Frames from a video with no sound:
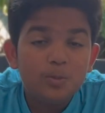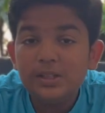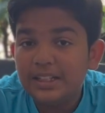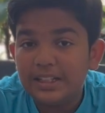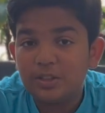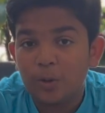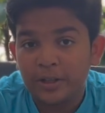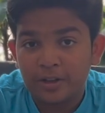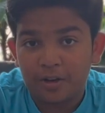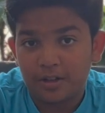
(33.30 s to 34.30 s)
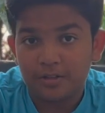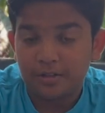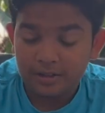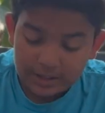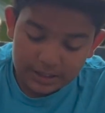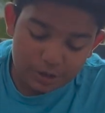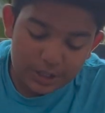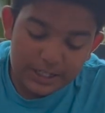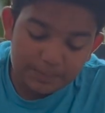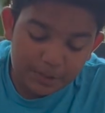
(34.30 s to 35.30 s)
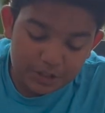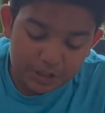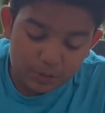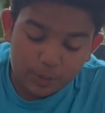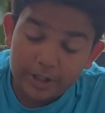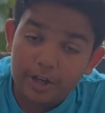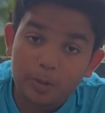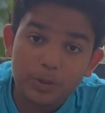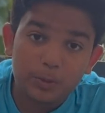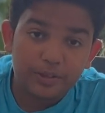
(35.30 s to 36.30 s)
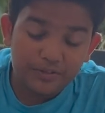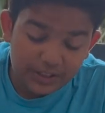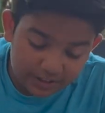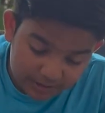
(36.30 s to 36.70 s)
we'll need a toy car. Try to push the toy car with one finger.